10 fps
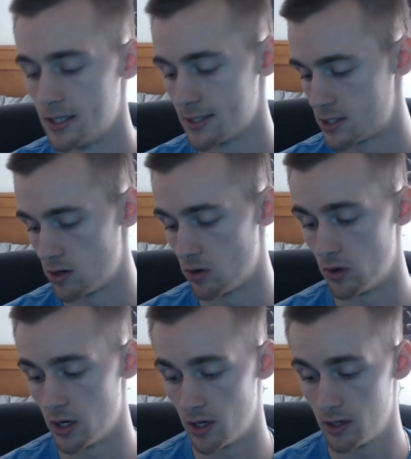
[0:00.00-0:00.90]

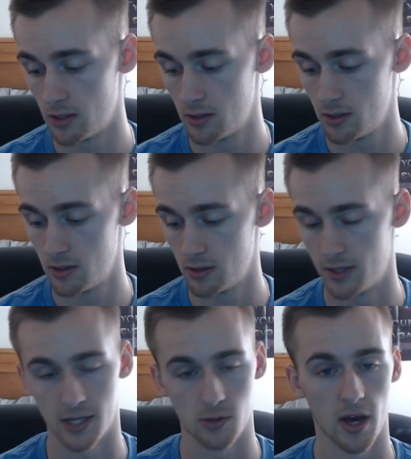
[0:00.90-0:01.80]
So
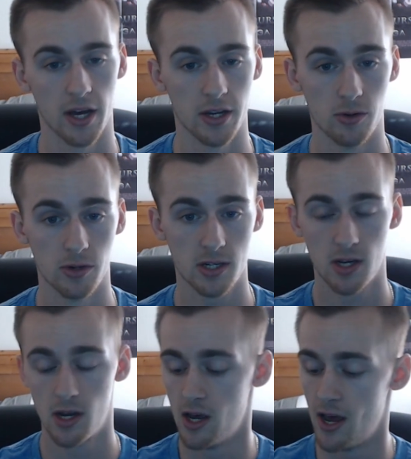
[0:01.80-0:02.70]
that's what I use.
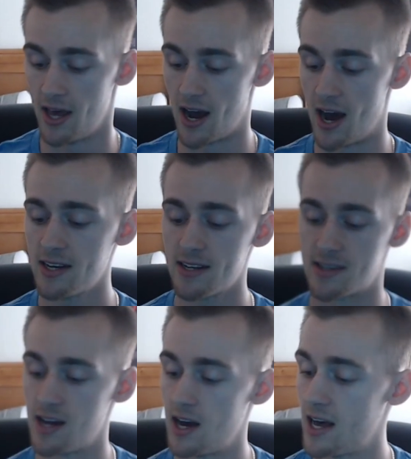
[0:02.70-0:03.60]
And onto
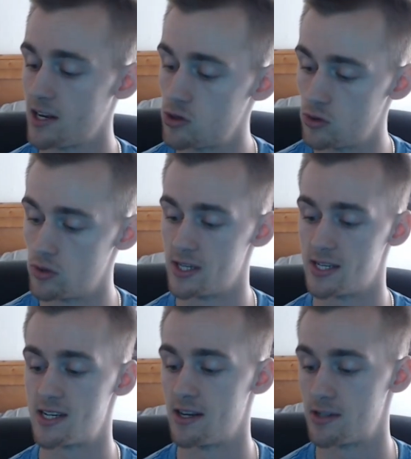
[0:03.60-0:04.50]
the
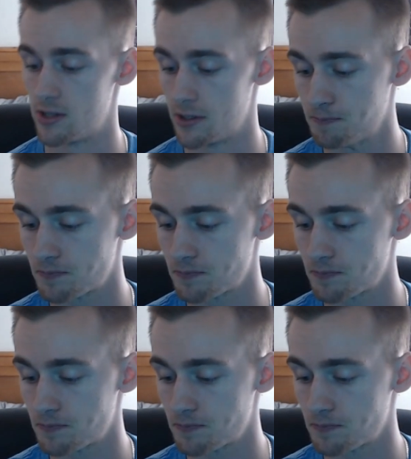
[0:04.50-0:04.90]
sensor,